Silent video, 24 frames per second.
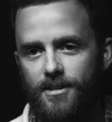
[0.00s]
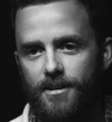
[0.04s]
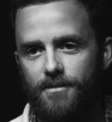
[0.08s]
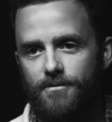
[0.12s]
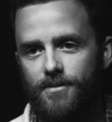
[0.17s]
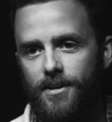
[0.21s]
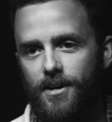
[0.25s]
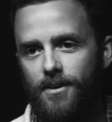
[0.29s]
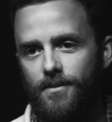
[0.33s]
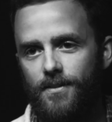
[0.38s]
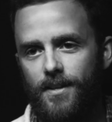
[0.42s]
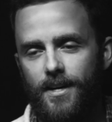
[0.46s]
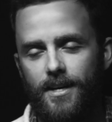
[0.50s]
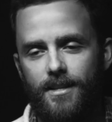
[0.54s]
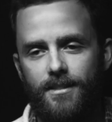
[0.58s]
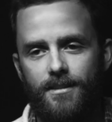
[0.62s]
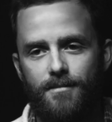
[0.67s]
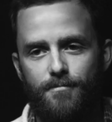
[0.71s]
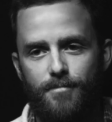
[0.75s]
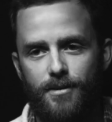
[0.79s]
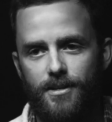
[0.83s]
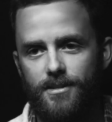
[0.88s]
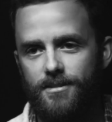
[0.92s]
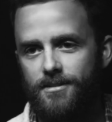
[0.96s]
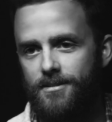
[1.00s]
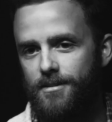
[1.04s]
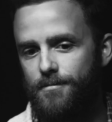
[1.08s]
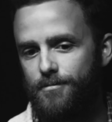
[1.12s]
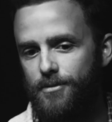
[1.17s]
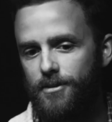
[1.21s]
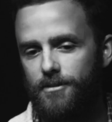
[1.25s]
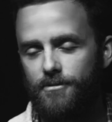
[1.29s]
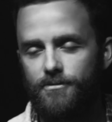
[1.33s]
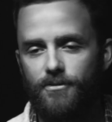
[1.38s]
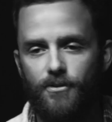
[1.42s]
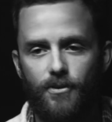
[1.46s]
I found that the best
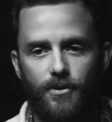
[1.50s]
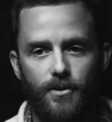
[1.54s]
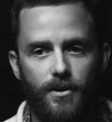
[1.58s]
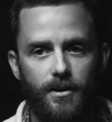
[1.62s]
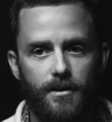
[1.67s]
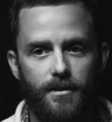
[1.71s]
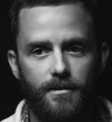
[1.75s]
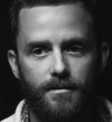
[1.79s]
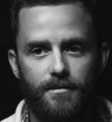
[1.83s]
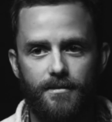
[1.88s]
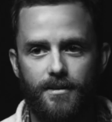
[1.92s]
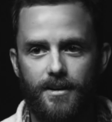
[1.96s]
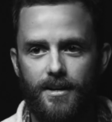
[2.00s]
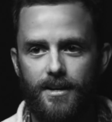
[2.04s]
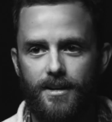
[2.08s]
zipper for